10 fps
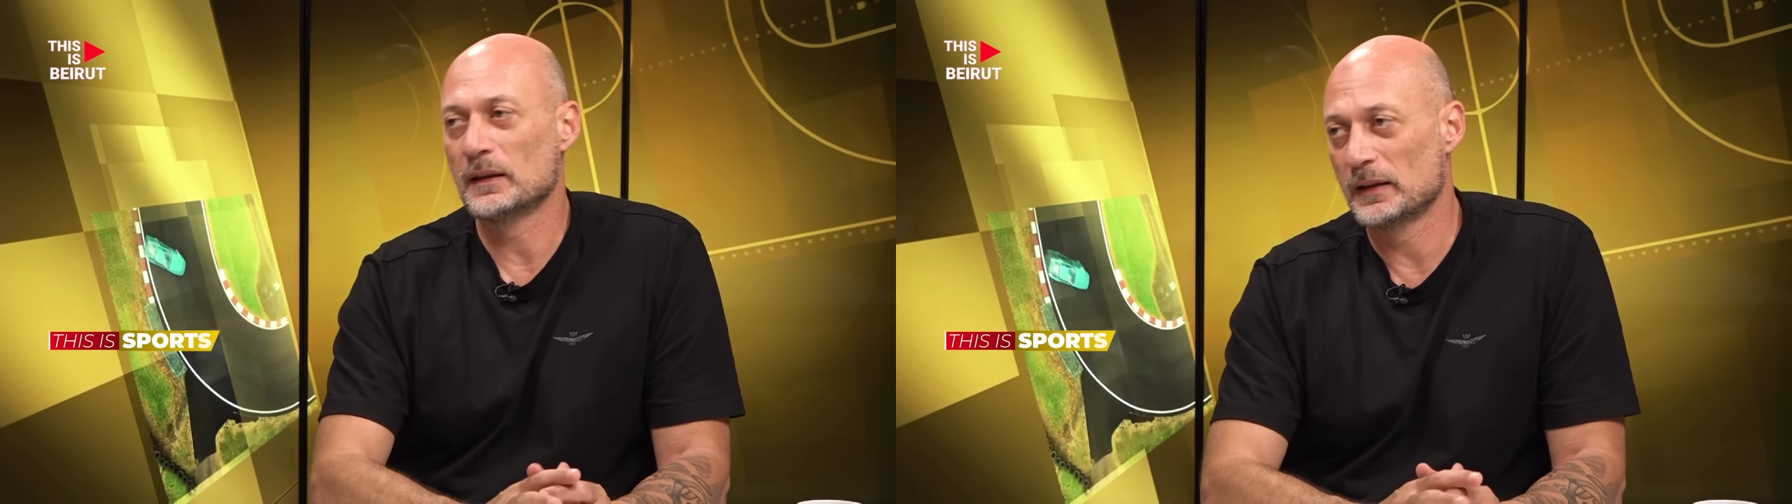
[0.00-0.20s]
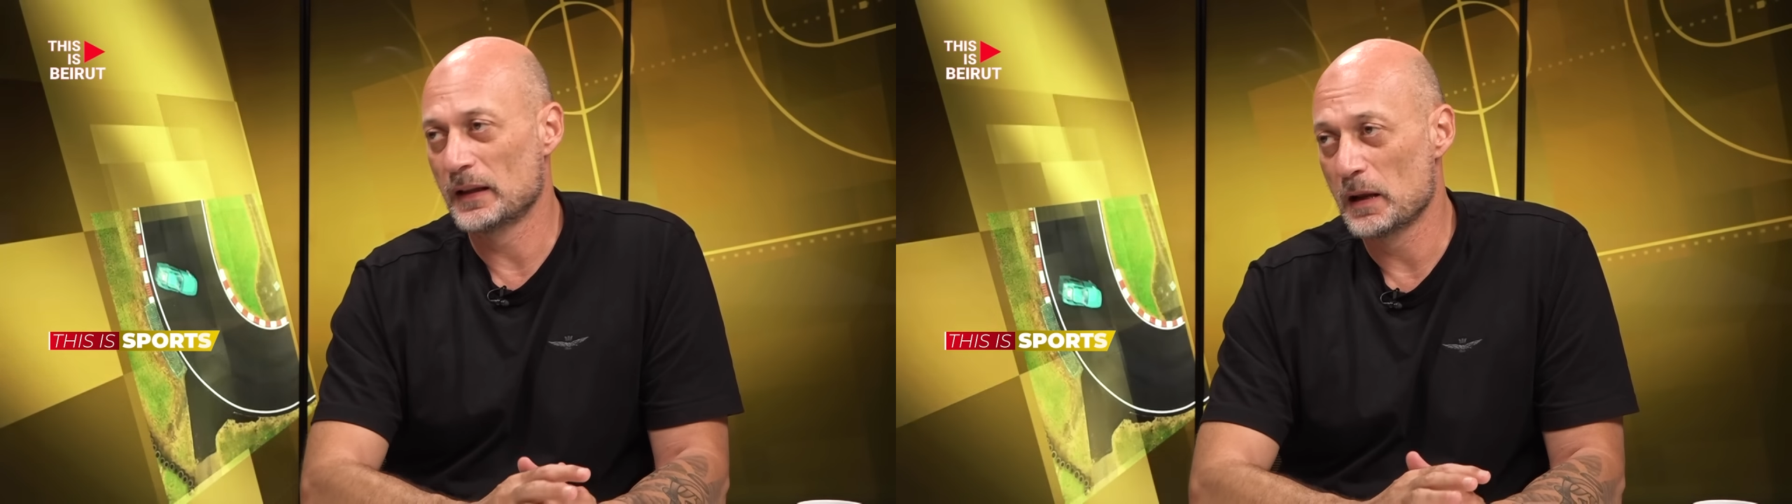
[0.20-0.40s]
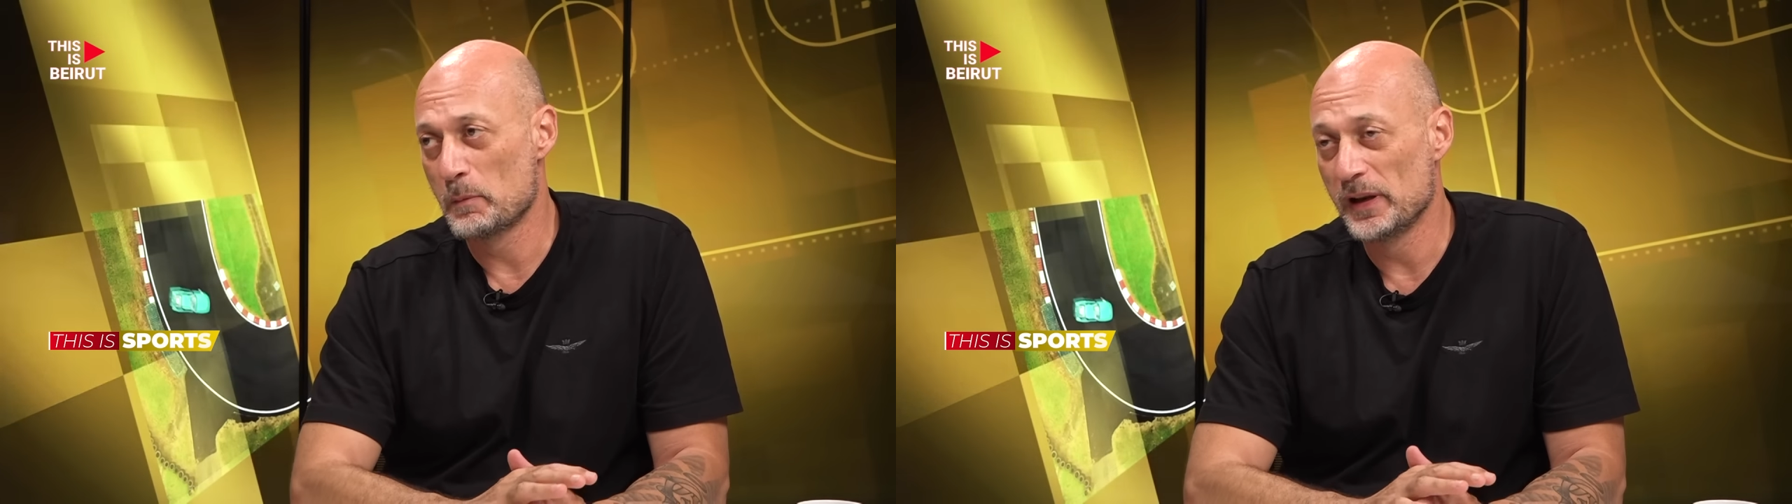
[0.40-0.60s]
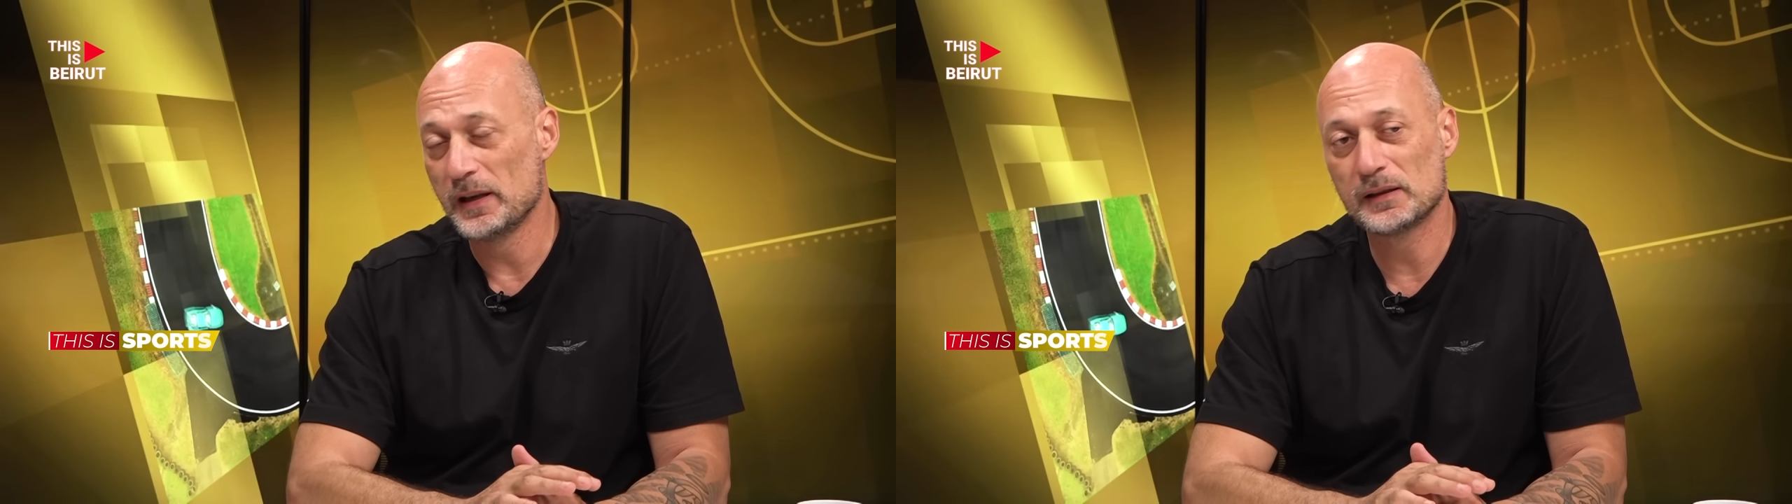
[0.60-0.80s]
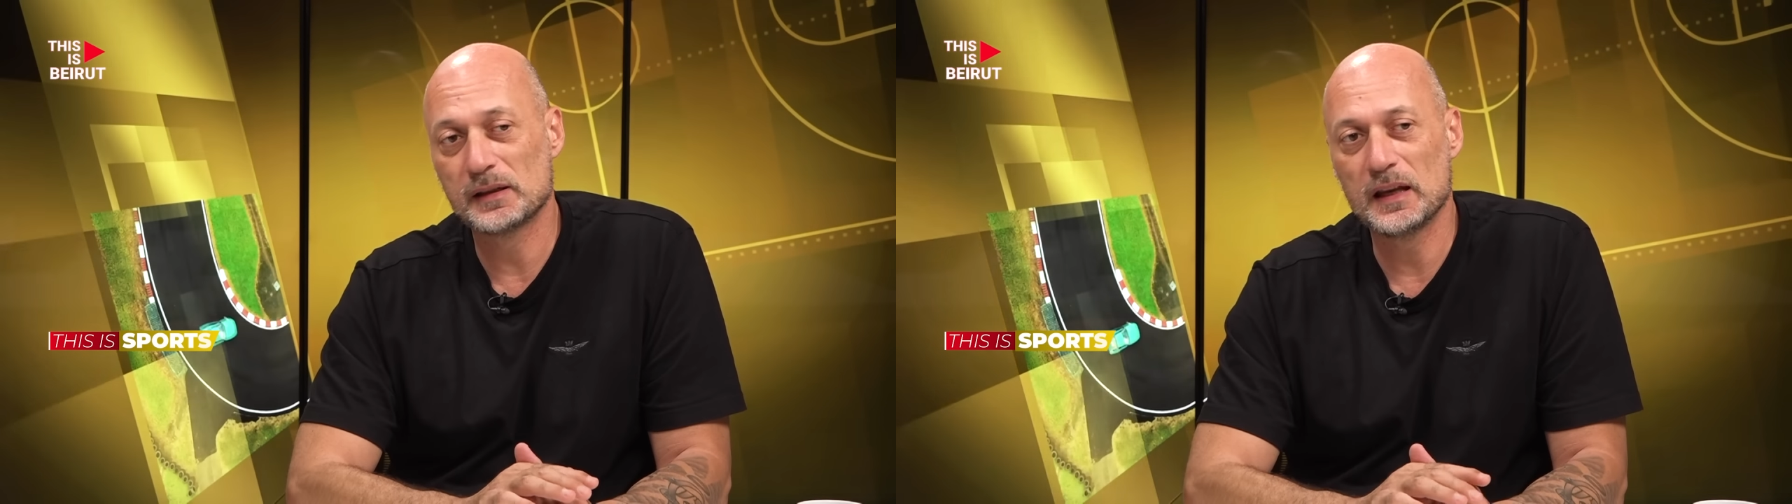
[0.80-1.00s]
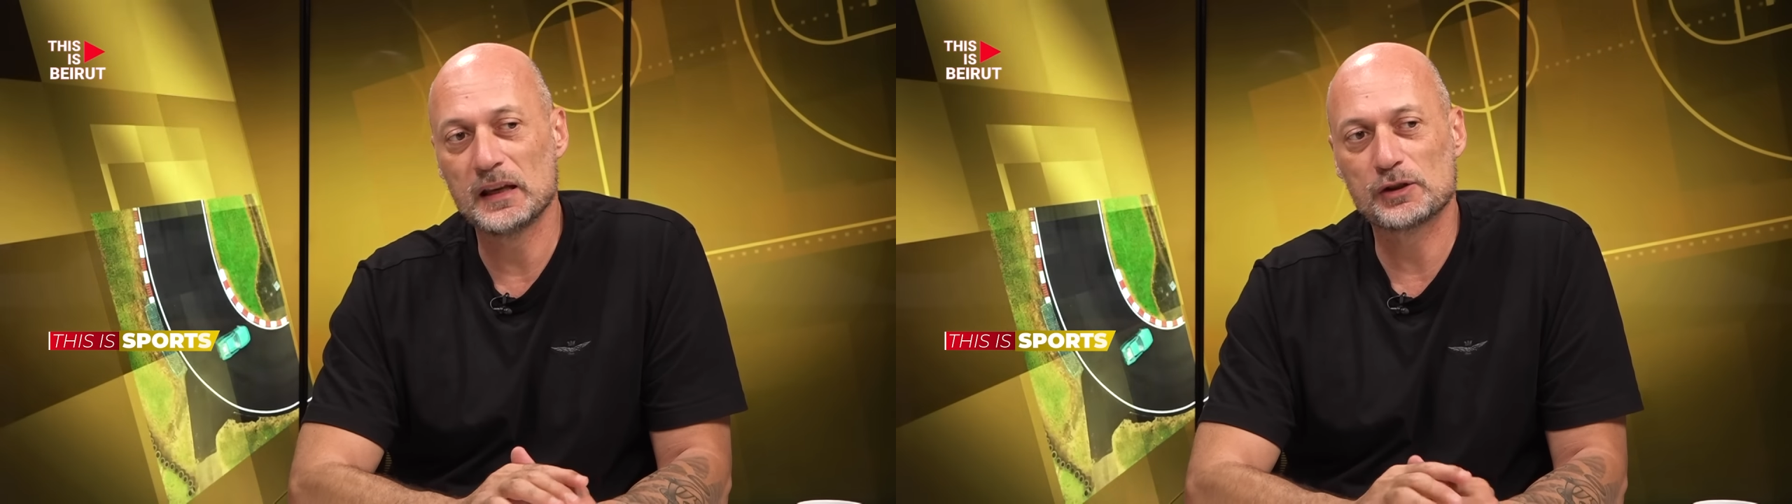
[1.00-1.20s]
the Lebanese league,